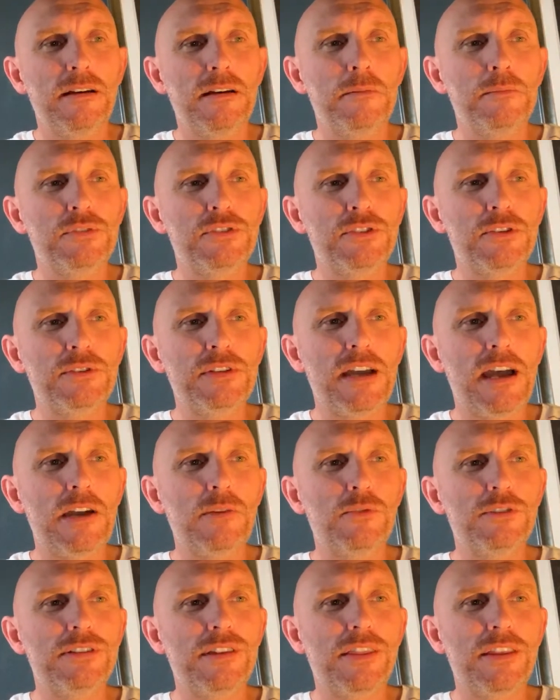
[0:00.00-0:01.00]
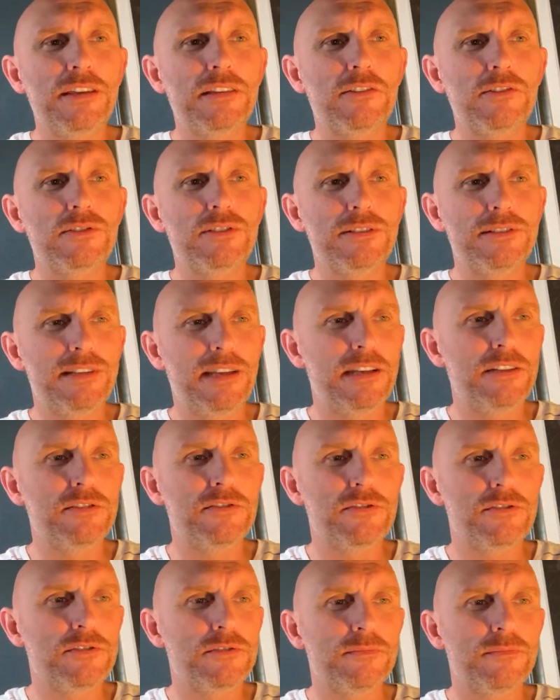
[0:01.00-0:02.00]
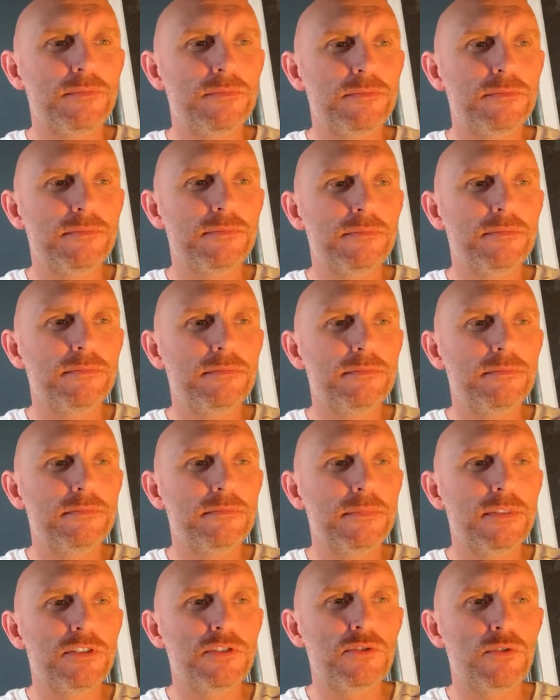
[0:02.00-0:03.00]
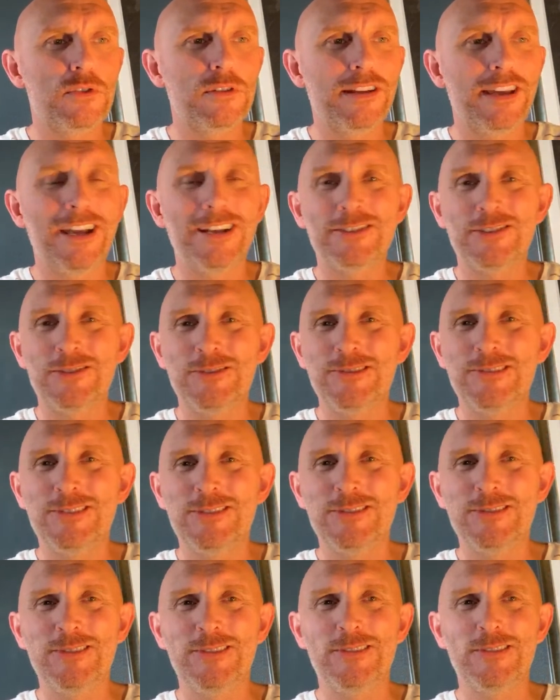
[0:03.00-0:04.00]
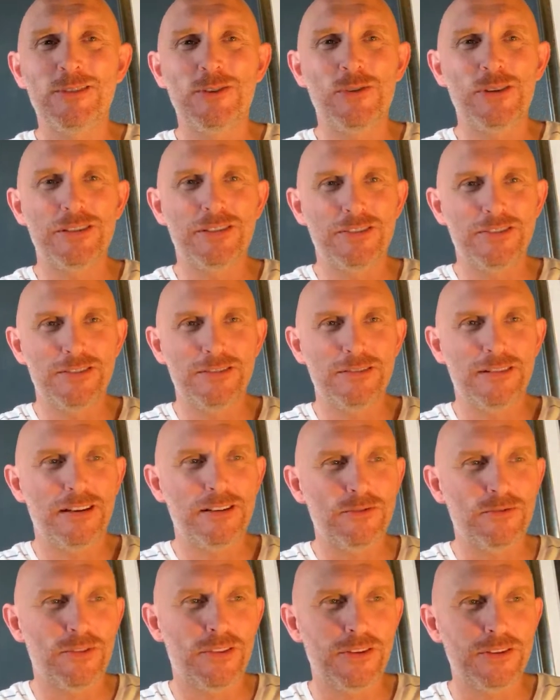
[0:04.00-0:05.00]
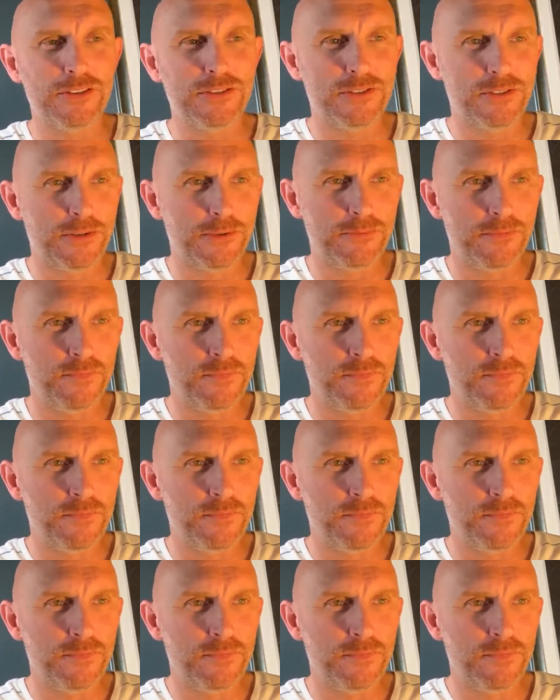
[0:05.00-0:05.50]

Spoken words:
So yeah, I wouldn't think there's a danger. Short answer to the question, I don't think so.